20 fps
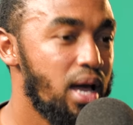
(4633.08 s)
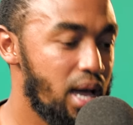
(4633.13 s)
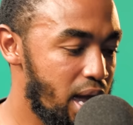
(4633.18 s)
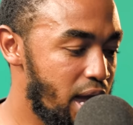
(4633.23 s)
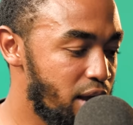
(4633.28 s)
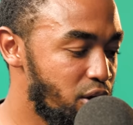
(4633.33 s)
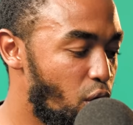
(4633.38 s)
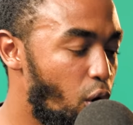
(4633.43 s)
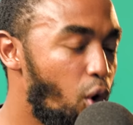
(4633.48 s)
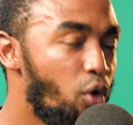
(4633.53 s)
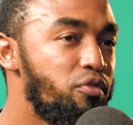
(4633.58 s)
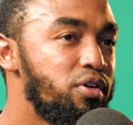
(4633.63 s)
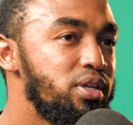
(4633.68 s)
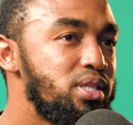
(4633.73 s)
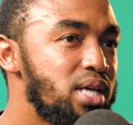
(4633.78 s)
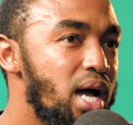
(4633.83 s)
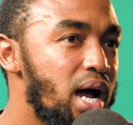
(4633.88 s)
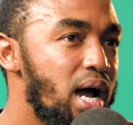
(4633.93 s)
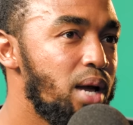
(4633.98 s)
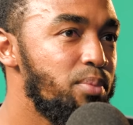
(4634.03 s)
And over
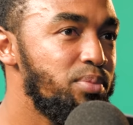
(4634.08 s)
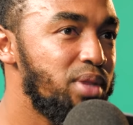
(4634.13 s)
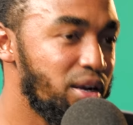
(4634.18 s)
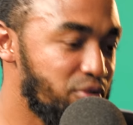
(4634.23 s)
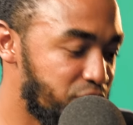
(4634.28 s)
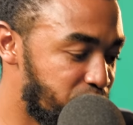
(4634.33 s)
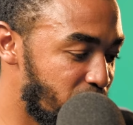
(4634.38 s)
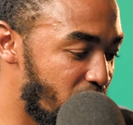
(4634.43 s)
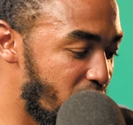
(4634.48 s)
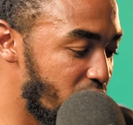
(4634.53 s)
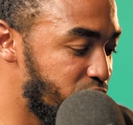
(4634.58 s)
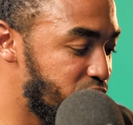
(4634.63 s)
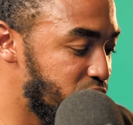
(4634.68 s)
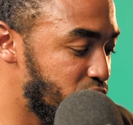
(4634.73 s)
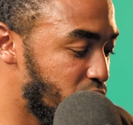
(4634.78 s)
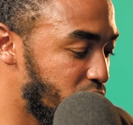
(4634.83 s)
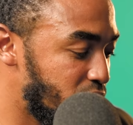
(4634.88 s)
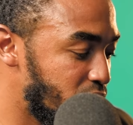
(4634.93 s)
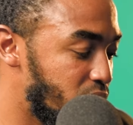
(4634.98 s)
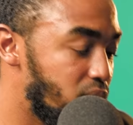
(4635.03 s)
time, that 5 is
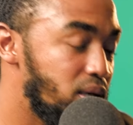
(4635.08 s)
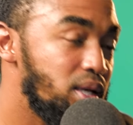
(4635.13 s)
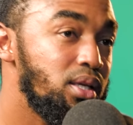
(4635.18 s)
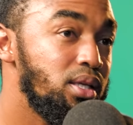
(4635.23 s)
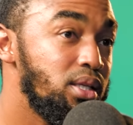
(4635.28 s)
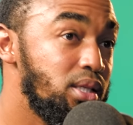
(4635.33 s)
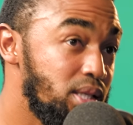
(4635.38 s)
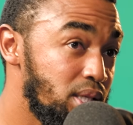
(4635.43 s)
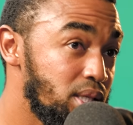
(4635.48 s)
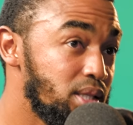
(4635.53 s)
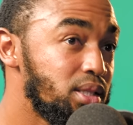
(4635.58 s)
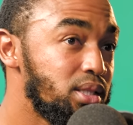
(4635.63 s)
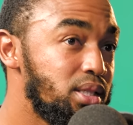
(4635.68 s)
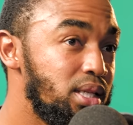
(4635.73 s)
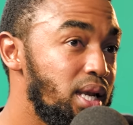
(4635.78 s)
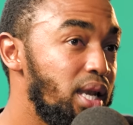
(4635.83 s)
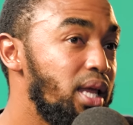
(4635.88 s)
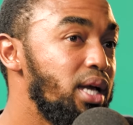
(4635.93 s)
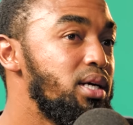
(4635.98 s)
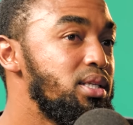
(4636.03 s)
going to yield
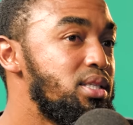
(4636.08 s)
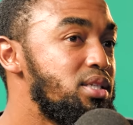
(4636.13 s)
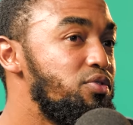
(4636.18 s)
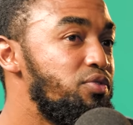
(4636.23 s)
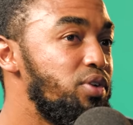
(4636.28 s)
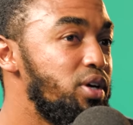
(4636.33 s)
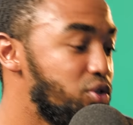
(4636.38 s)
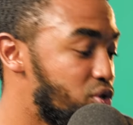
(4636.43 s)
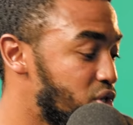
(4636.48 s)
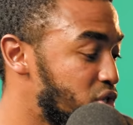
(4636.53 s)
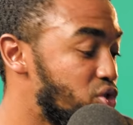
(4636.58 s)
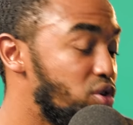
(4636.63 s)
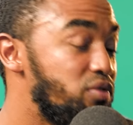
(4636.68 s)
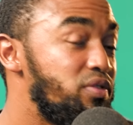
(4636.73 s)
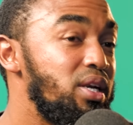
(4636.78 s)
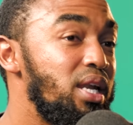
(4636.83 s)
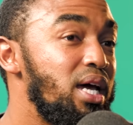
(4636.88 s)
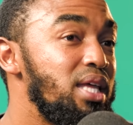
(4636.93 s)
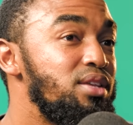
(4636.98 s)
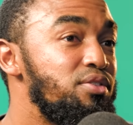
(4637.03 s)
negative interest of
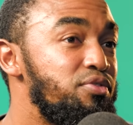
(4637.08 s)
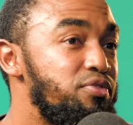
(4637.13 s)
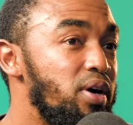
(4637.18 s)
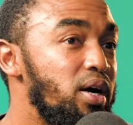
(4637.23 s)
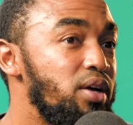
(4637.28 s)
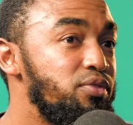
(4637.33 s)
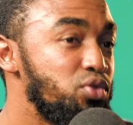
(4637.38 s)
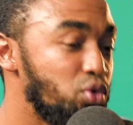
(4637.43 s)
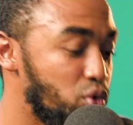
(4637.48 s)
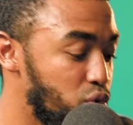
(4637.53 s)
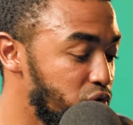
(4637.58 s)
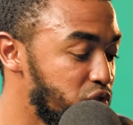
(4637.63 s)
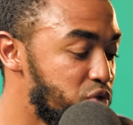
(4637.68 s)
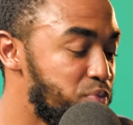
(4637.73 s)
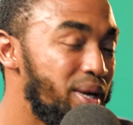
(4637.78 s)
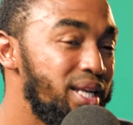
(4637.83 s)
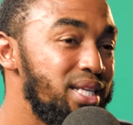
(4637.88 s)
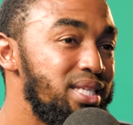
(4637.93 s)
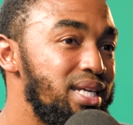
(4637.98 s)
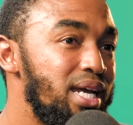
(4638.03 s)
another 5. So you
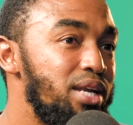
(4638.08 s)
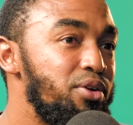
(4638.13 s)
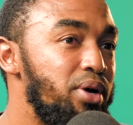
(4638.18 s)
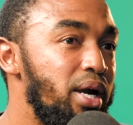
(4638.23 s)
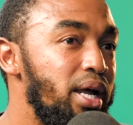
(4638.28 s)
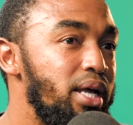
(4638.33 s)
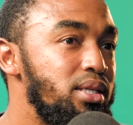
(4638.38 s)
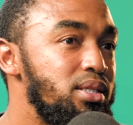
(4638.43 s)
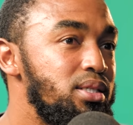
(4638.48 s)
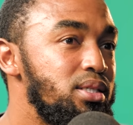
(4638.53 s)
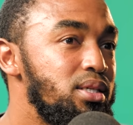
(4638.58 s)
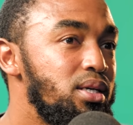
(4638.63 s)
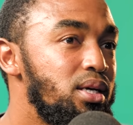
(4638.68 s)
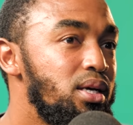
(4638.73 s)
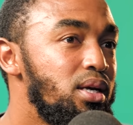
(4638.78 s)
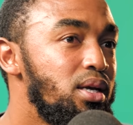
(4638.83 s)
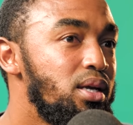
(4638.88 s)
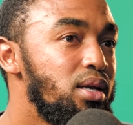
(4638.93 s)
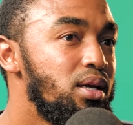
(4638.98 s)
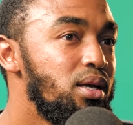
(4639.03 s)
spend 10 rand
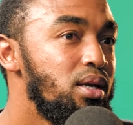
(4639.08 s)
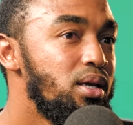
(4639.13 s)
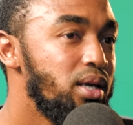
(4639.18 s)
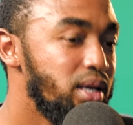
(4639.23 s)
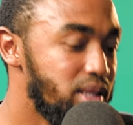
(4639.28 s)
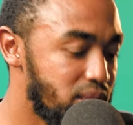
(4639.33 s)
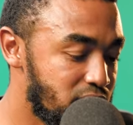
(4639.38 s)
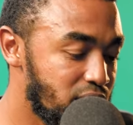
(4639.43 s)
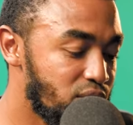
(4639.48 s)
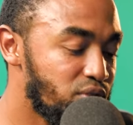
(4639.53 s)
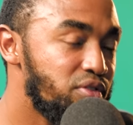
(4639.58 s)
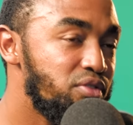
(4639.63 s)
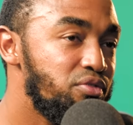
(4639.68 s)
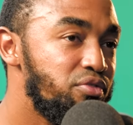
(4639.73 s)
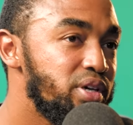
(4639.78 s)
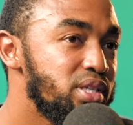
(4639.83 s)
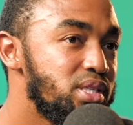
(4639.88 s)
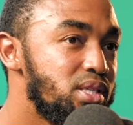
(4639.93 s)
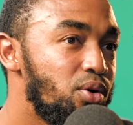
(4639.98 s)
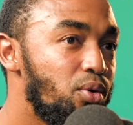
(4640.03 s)
instead of
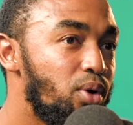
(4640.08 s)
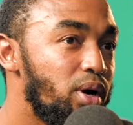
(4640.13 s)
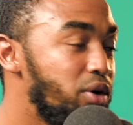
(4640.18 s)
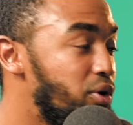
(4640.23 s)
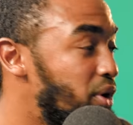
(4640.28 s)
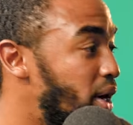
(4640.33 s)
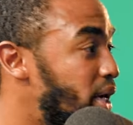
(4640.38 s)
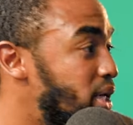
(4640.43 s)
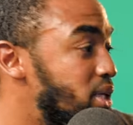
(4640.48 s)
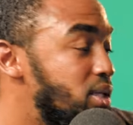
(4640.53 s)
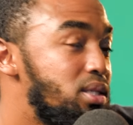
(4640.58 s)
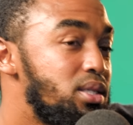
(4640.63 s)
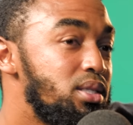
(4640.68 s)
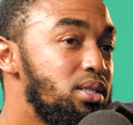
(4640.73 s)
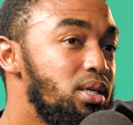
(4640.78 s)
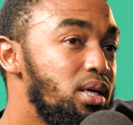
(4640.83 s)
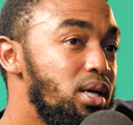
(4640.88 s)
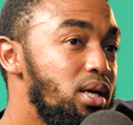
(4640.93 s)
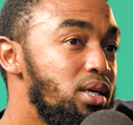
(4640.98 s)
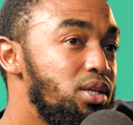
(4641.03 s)
investing 1 rand
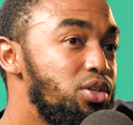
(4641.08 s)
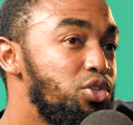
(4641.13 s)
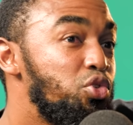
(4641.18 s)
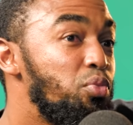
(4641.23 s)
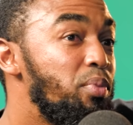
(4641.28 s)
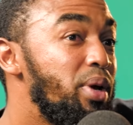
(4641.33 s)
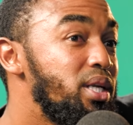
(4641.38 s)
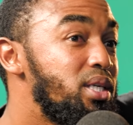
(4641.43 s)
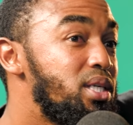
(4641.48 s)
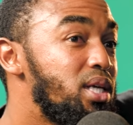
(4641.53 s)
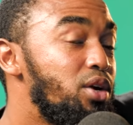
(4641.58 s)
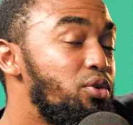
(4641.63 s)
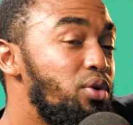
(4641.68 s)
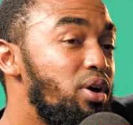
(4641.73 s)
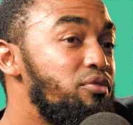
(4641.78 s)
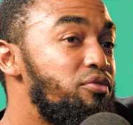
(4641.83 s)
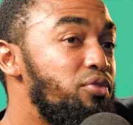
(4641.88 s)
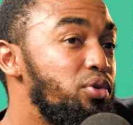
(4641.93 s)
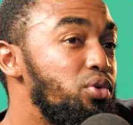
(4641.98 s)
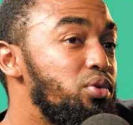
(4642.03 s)
to make 10
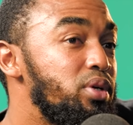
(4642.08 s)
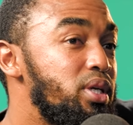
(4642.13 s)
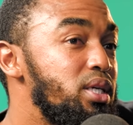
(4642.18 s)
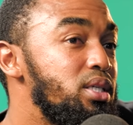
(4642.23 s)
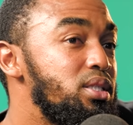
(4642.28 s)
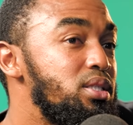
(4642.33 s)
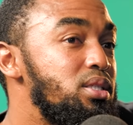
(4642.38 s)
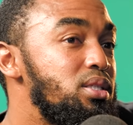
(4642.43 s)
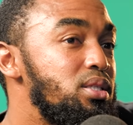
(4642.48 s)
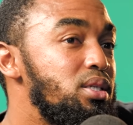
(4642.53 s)
rand for your kids.